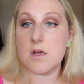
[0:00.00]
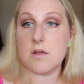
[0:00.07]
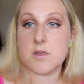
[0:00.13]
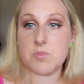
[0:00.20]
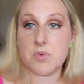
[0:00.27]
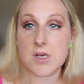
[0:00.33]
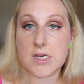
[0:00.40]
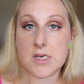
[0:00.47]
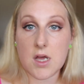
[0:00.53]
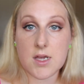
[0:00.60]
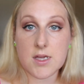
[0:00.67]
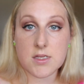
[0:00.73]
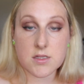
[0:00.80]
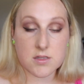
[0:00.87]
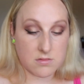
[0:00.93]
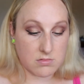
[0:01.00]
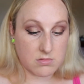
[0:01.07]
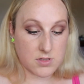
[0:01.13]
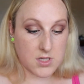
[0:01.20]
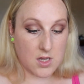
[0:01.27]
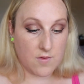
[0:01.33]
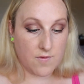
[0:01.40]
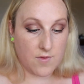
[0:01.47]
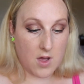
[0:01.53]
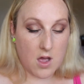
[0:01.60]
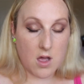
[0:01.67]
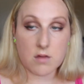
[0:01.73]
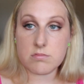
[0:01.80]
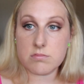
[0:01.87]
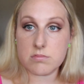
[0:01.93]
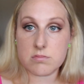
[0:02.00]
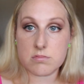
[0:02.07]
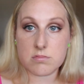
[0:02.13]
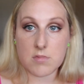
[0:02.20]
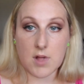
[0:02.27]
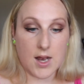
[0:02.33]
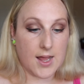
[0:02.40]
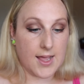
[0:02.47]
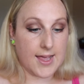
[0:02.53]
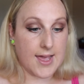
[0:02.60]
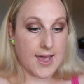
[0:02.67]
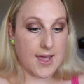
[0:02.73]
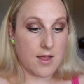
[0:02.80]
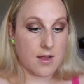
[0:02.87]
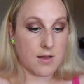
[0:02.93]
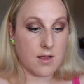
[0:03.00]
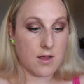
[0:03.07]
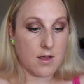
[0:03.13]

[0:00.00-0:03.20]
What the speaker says: It's pretty nice so far. I like it.